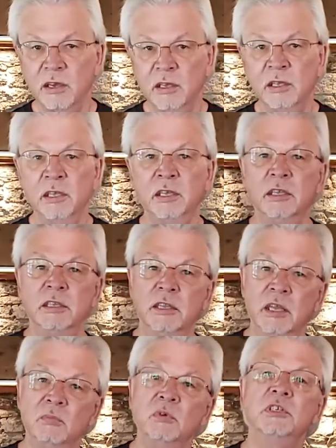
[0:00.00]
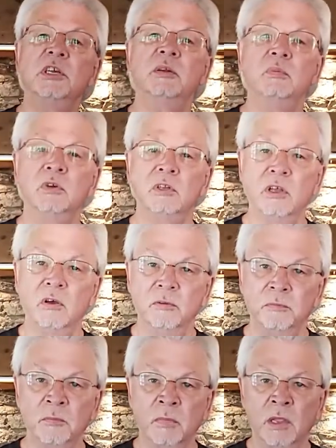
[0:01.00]
10%
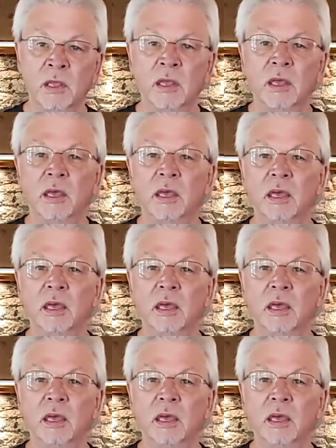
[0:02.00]
Merlot.